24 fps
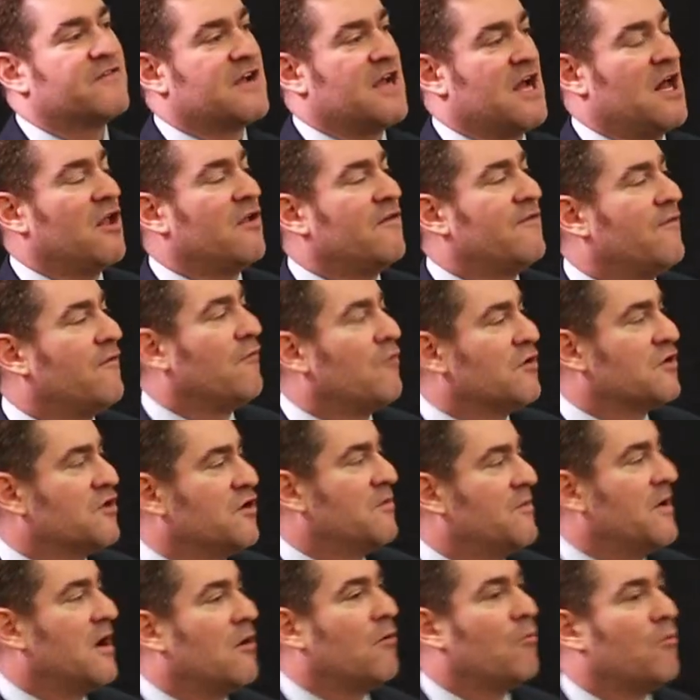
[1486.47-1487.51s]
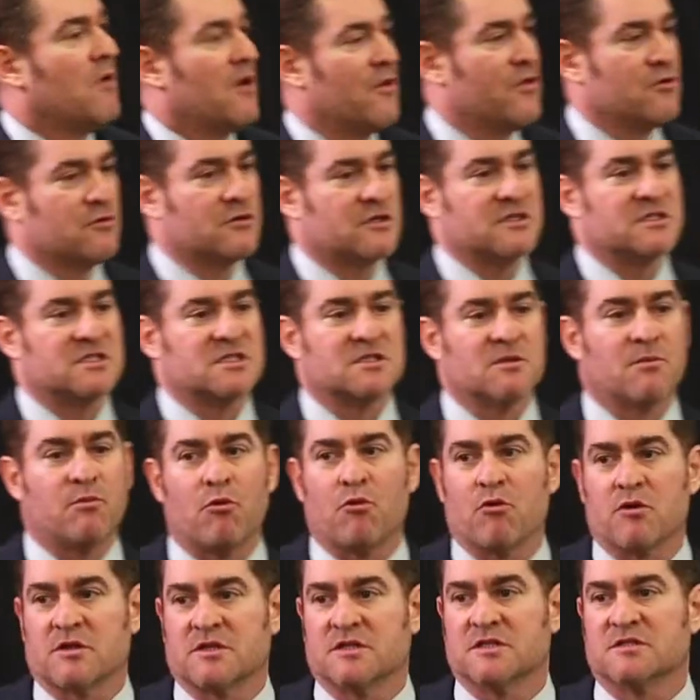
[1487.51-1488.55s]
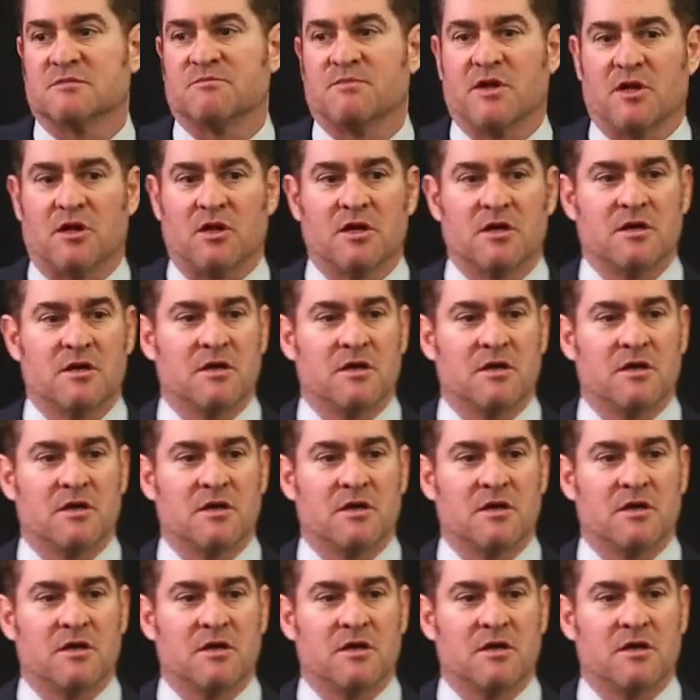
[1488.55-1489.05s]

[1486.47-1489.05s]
California about whether to support this bill.